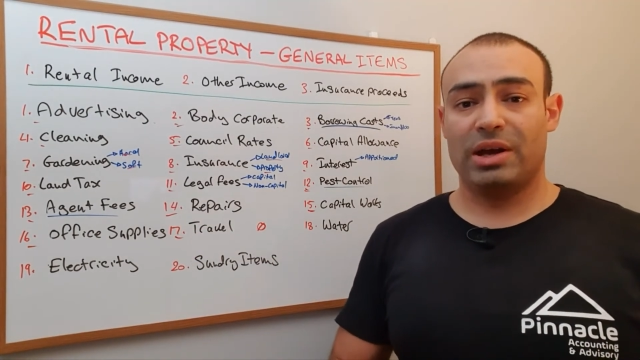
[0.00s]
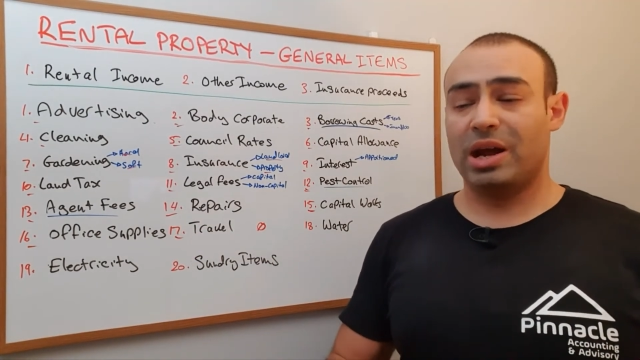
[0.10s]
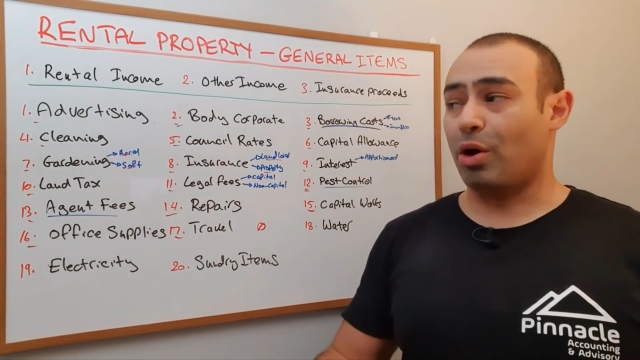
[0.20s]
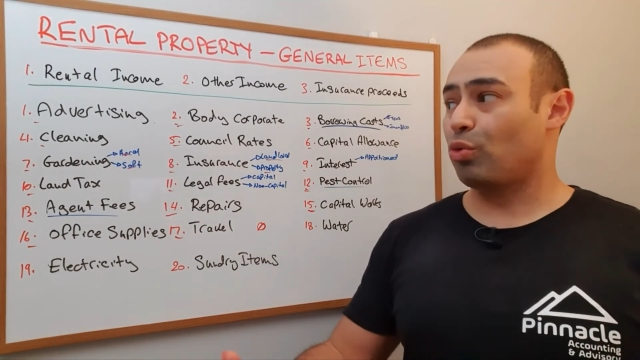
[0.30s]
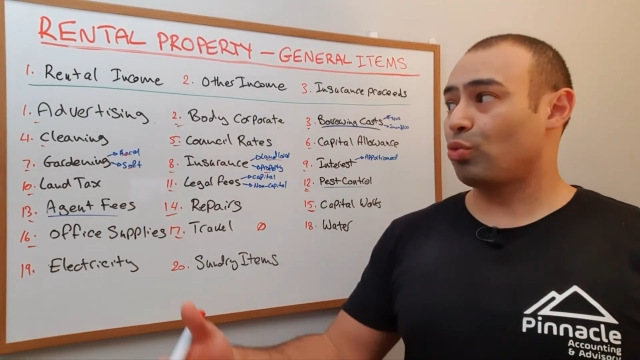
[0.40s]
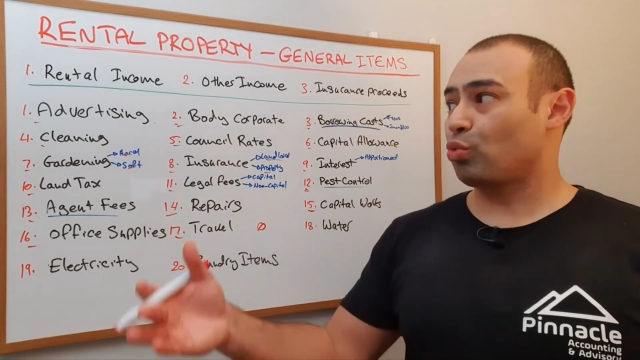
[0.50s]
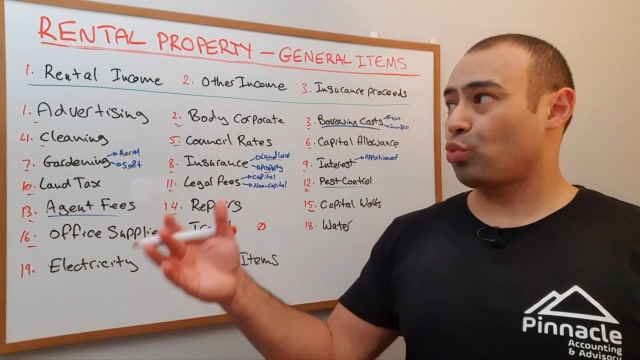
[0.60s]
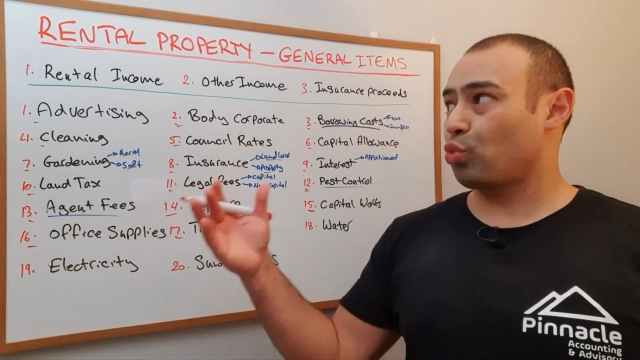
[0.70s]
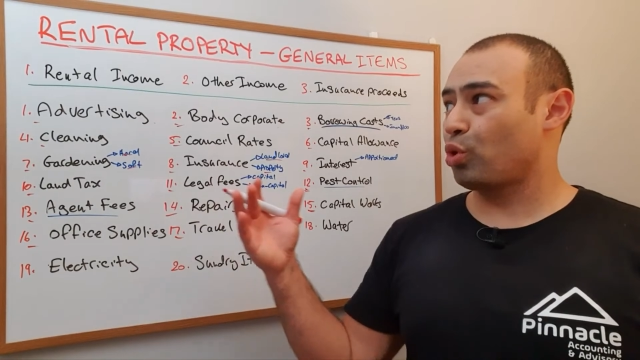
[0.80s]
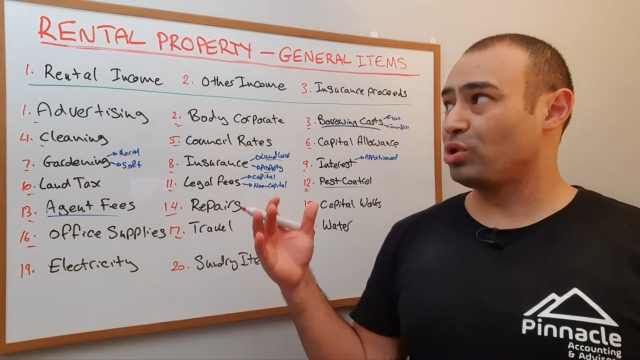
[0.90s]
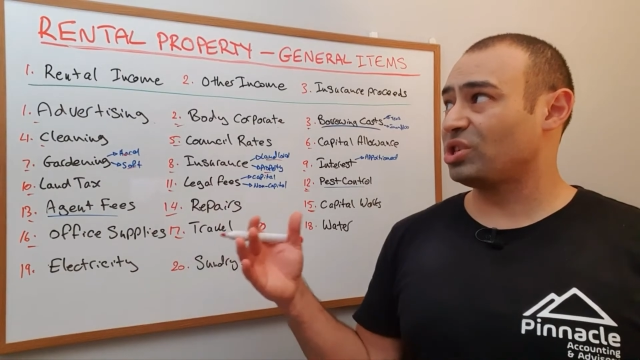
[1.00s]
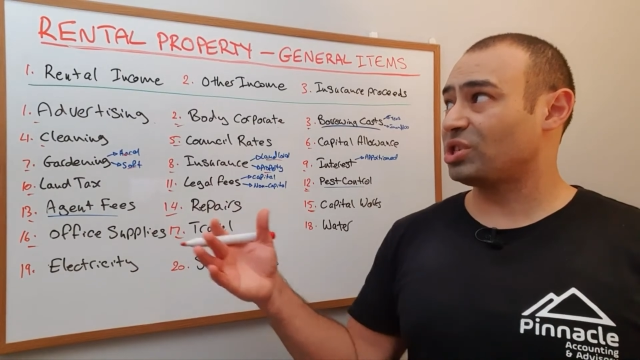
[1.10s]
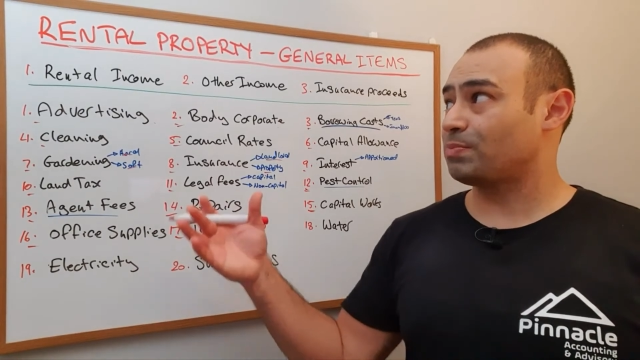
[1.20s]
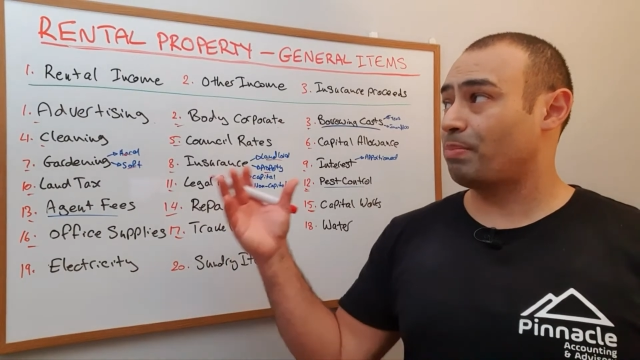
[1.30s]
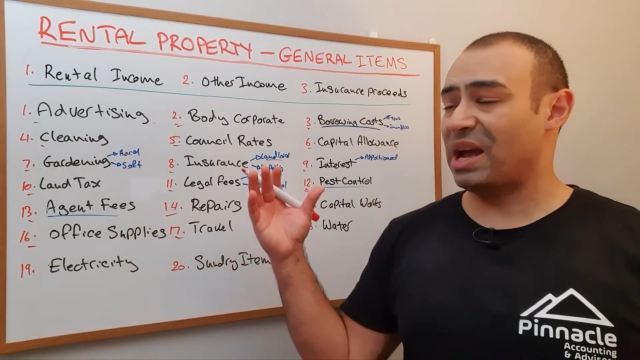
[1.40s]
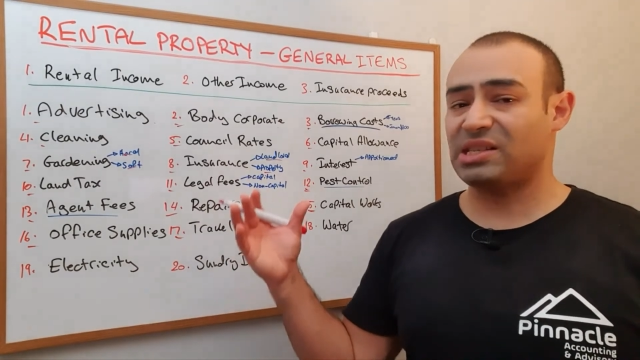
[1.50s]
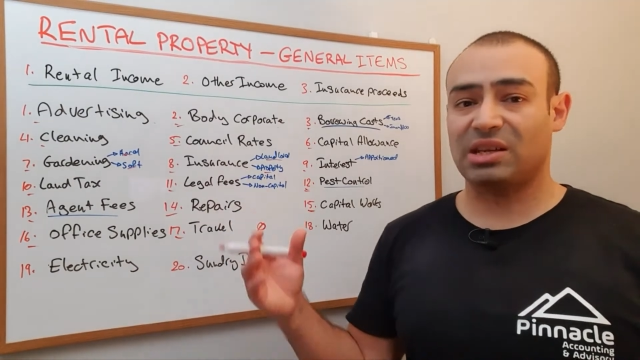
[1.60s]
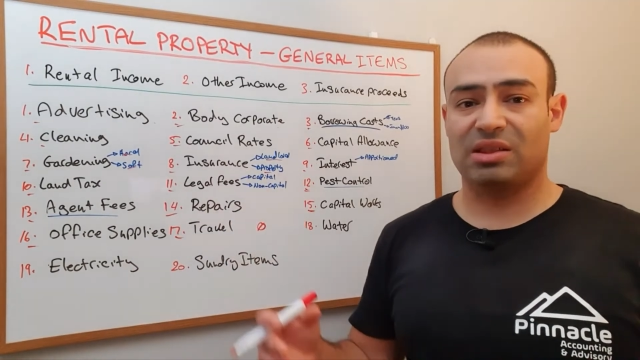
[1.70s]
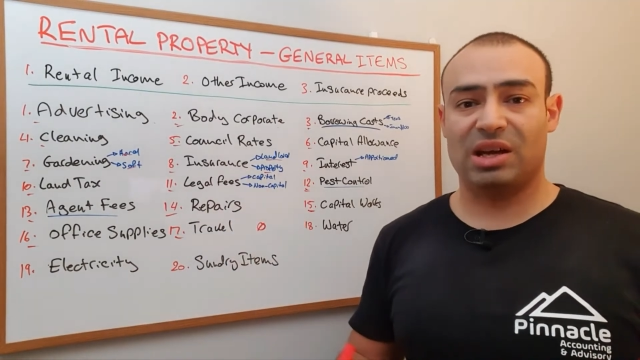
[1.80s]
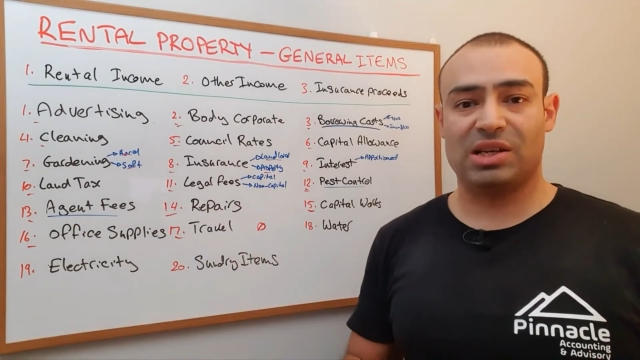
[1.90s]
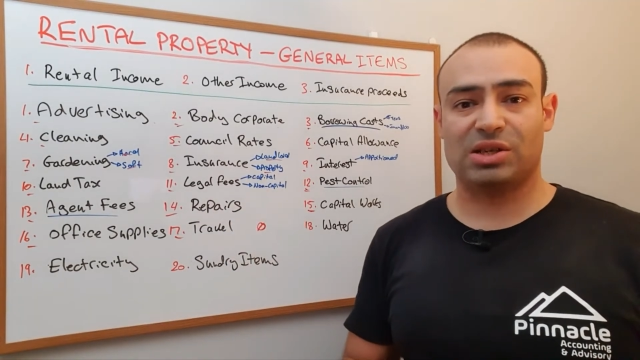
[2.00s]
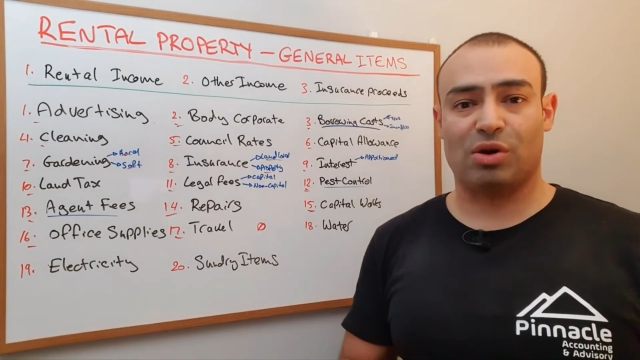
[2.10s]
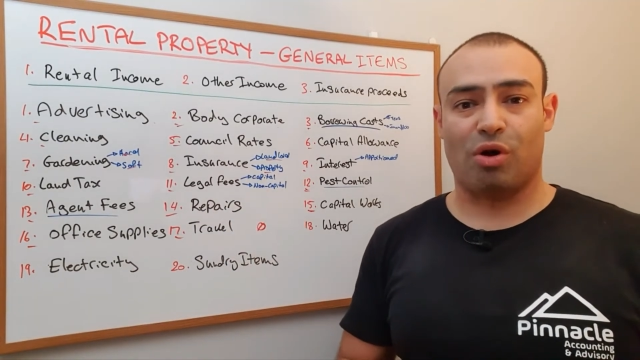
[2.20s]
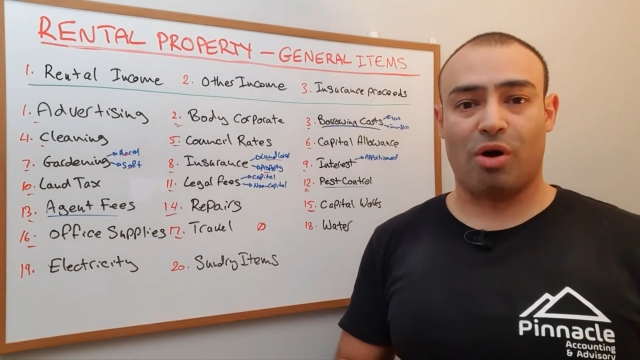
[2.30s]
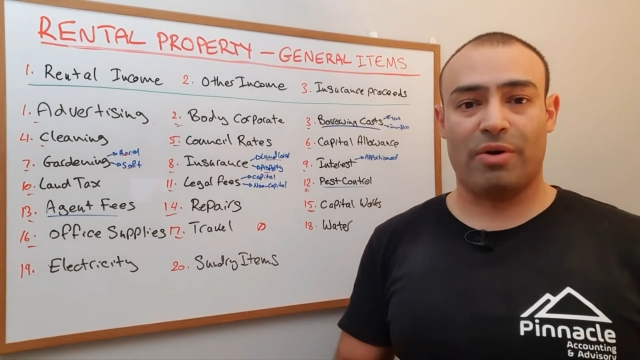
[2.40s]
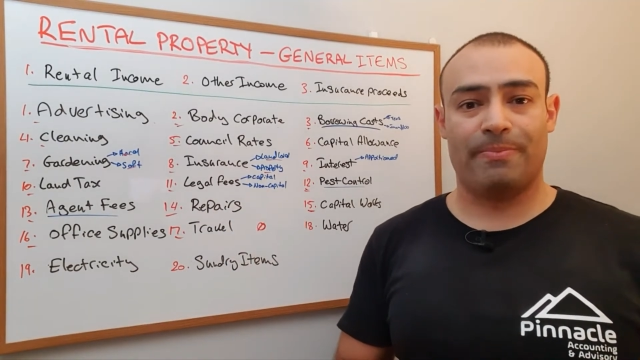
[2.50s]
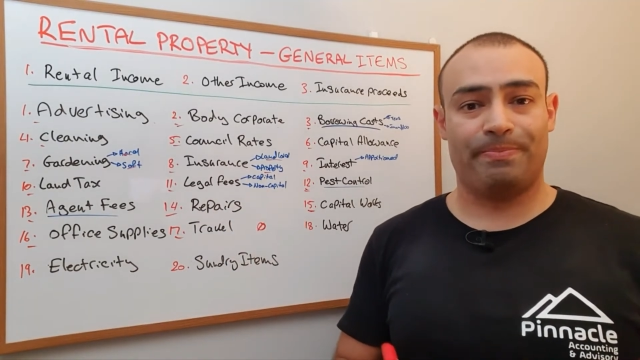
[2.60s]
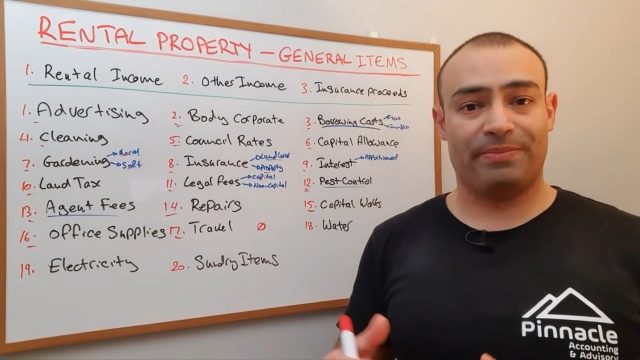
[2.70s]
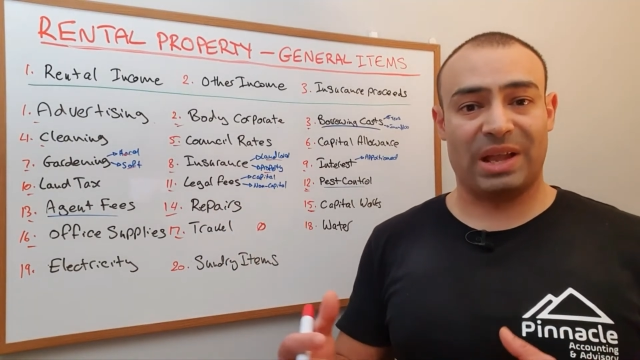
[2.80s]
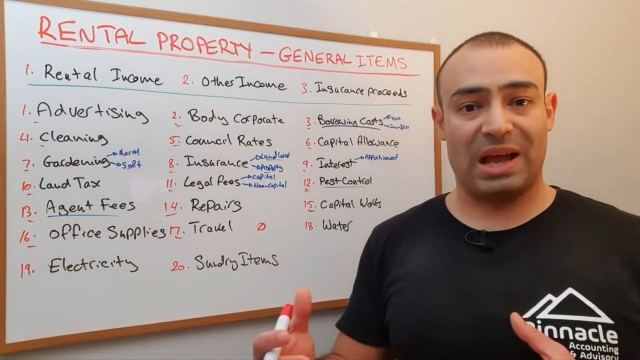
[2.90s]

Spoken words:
Now, we're just basing this on